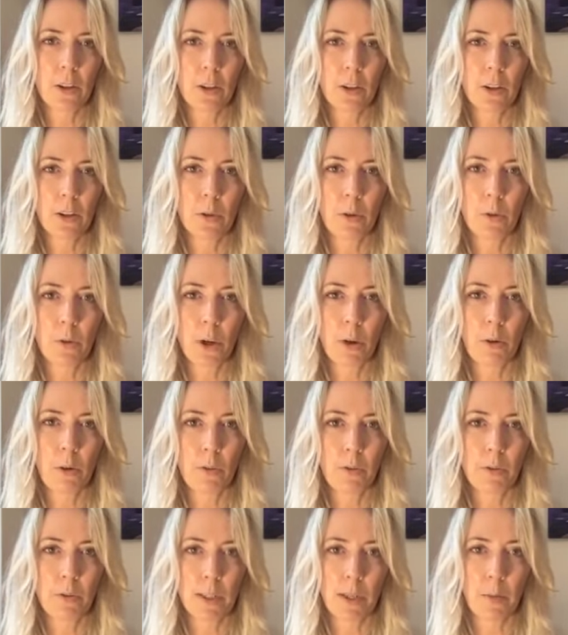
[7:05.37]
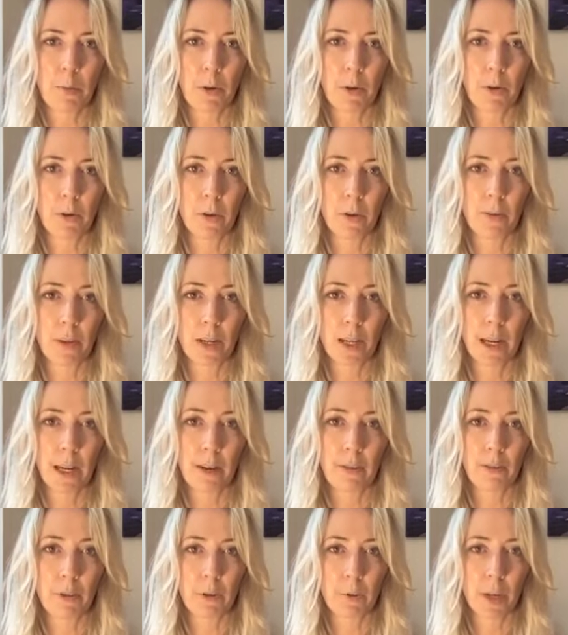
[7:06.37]
you know of someone or even a
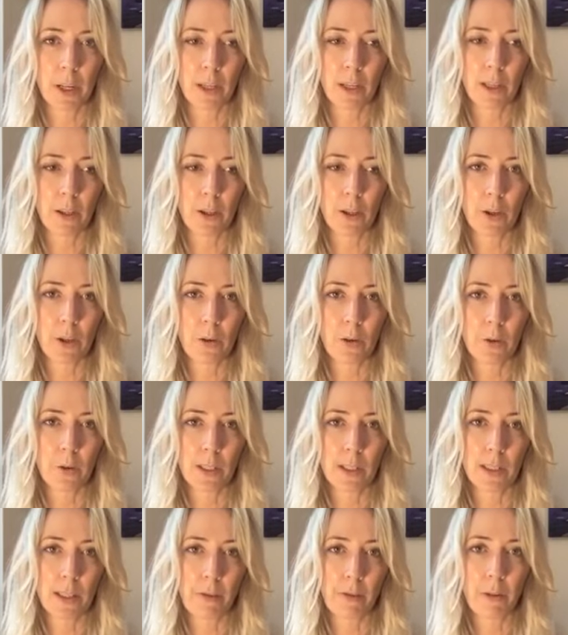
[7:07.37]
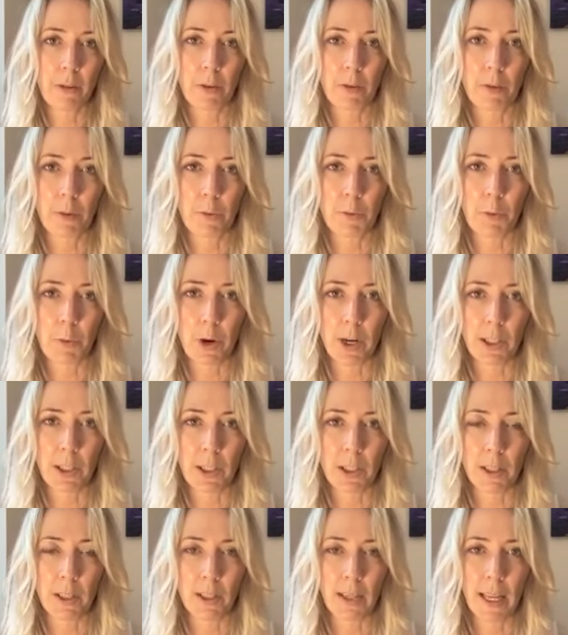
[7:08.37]
loved one who is suffering from
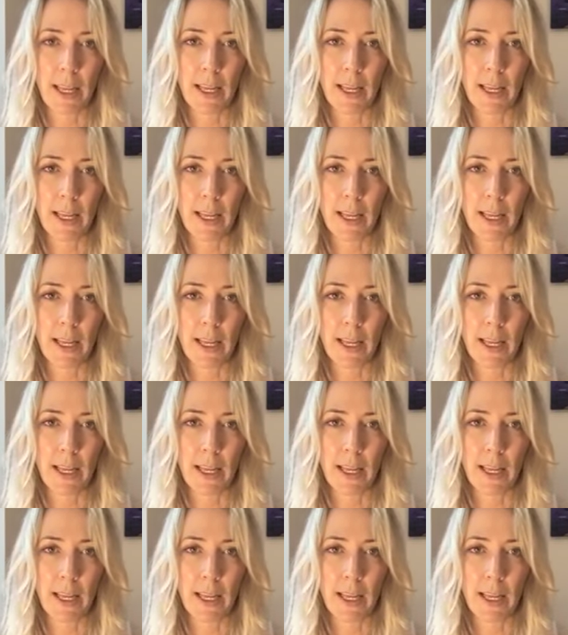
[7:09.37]
depression,